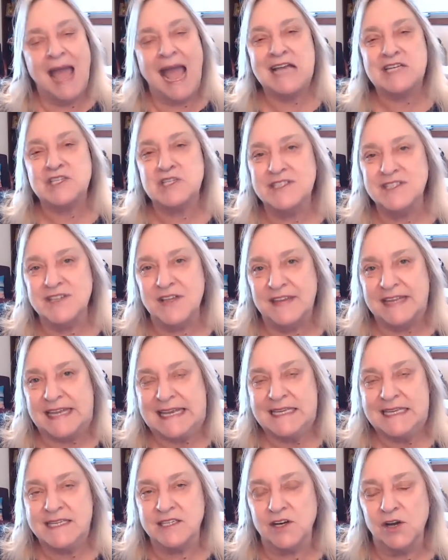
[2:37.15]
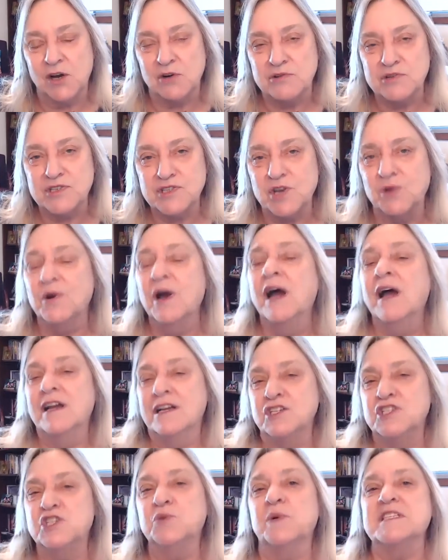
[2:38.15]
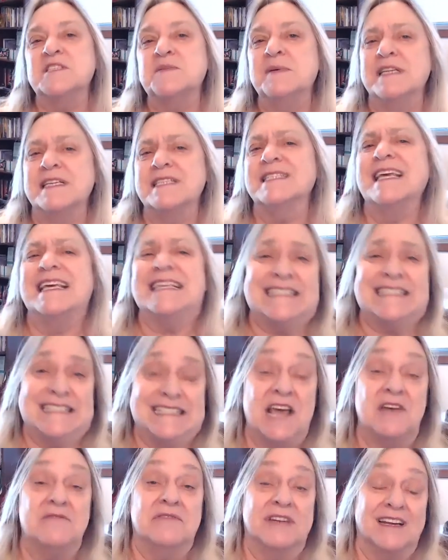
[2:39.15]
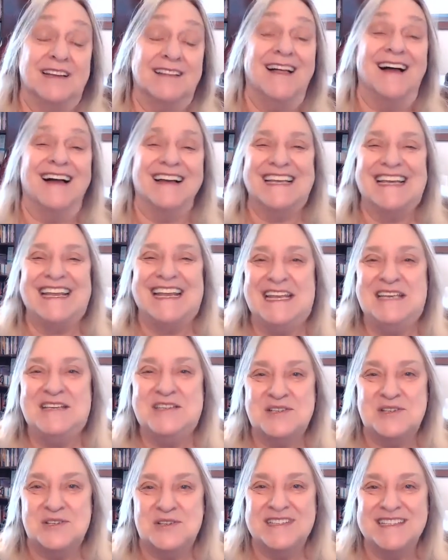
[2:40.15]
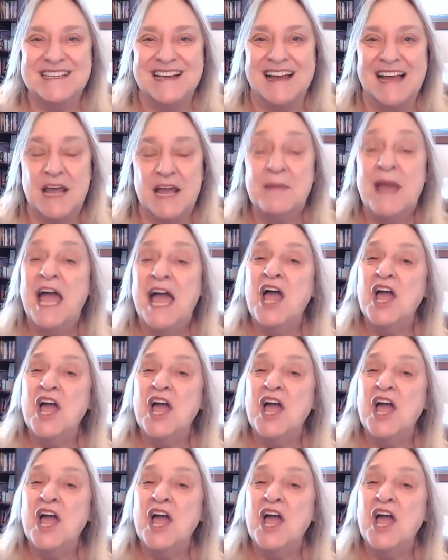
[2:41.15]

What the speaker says: Ashley's on the East Coast, so she wants me to say 7 o'clock Eastern Time.